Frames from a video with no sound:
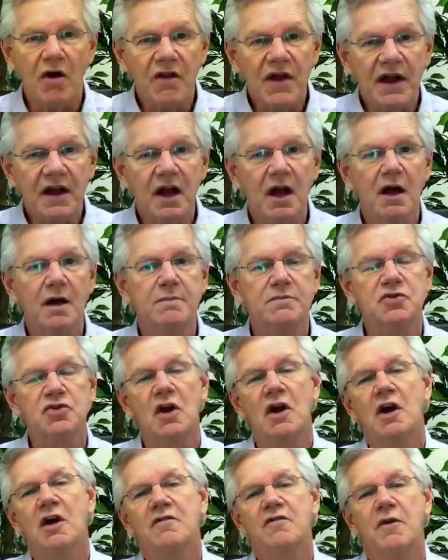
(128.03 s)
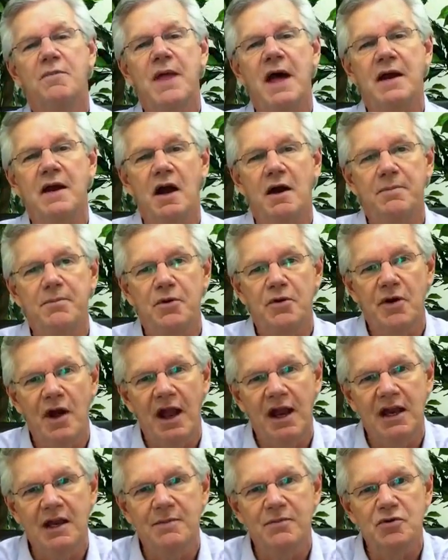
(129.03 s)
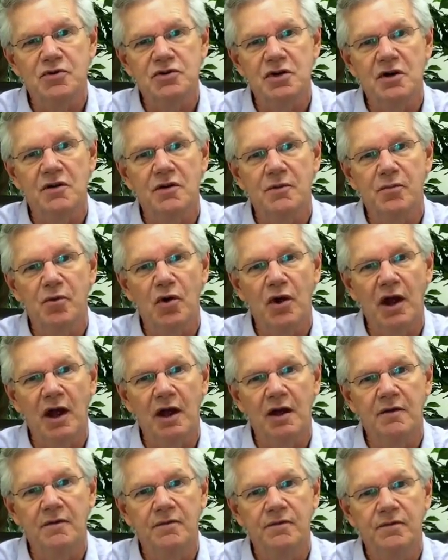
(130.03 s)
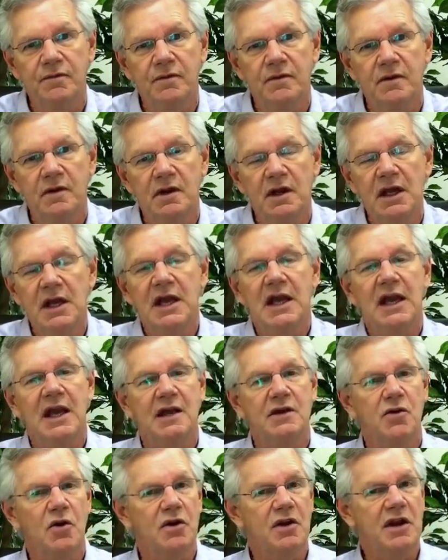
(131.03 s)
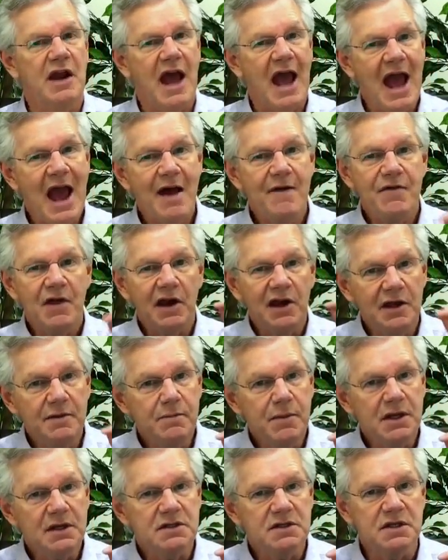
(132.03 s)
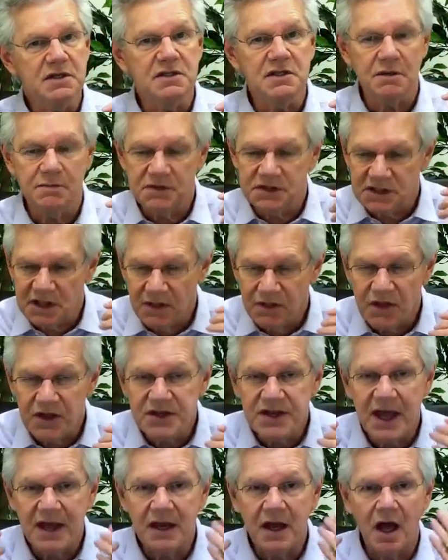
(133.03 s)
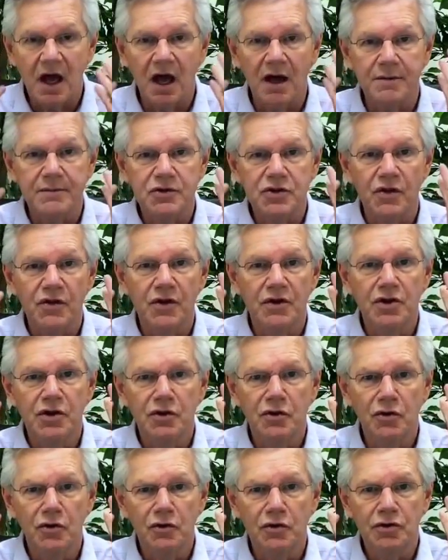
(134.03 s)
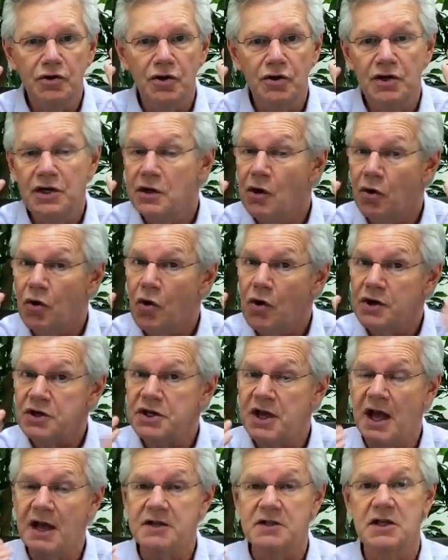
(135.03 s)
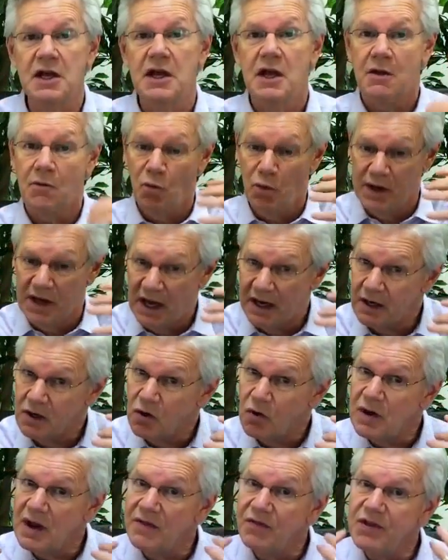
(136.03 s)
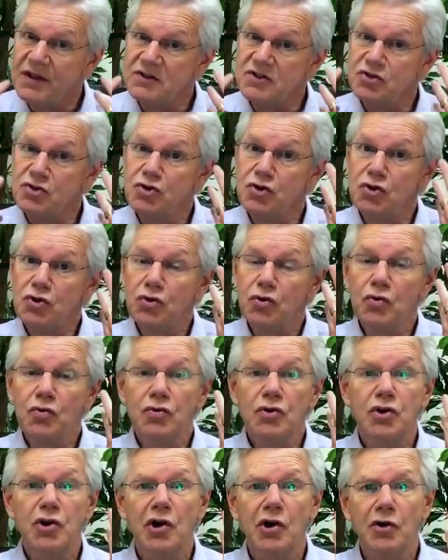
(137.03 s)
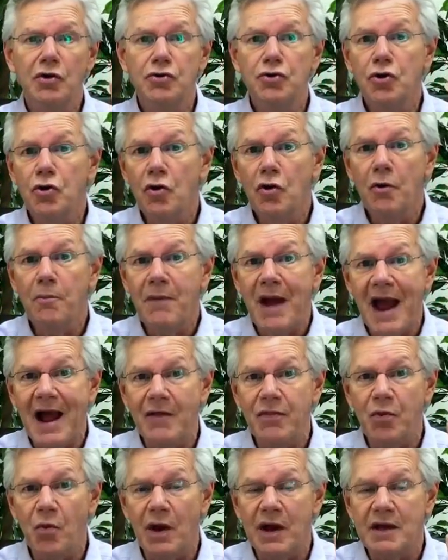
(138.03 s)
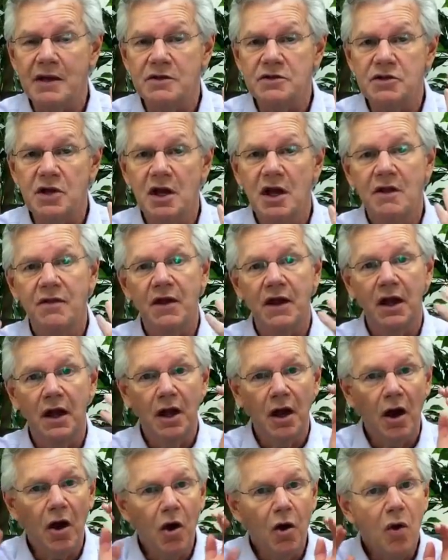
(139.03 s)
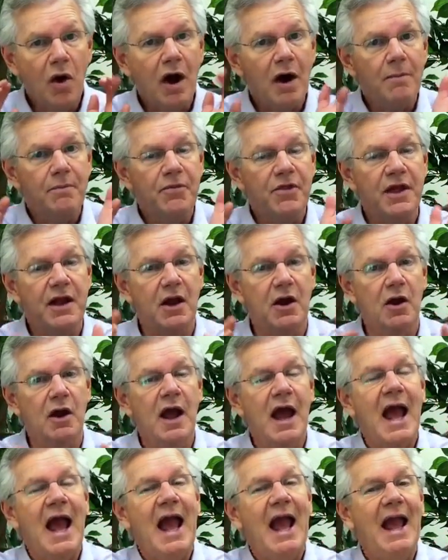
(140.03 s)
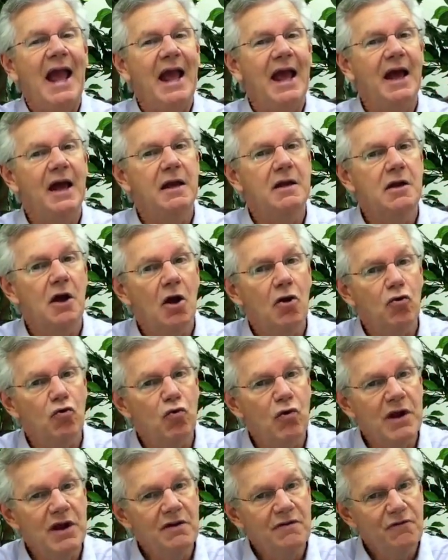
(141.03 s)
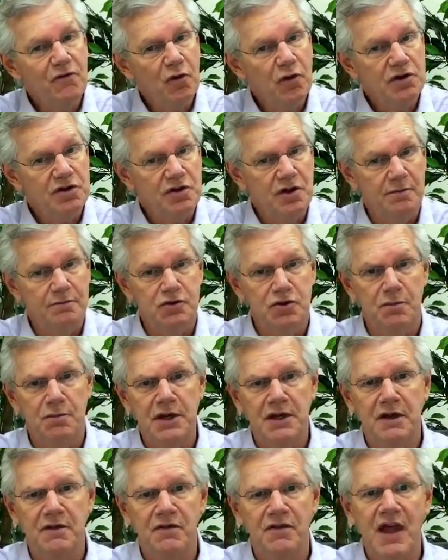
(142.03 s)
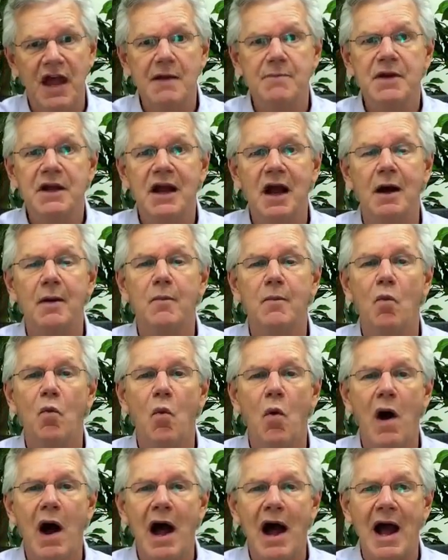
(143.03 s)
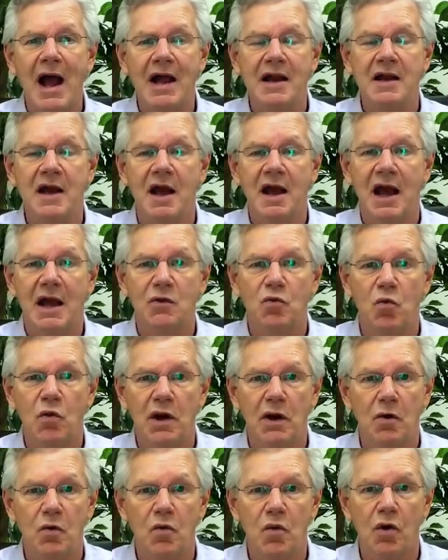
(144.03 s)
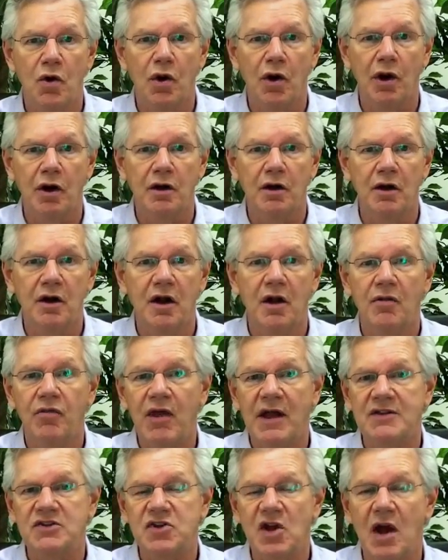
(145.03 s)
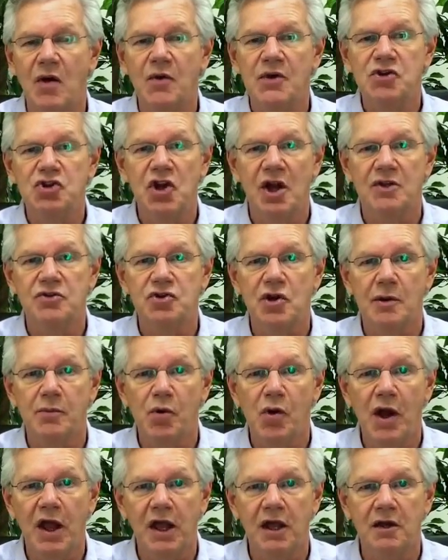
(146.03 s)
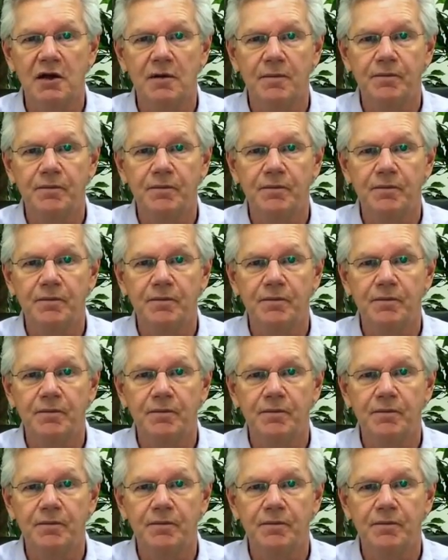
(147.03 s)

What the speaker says: All that comes from that upper 80% of the brain. In order to have the limbic system send the data up to the neocortex, we've got to create these new neural pathways that go up there and reinforce them they become wide and well-worn. That's how we change our brain.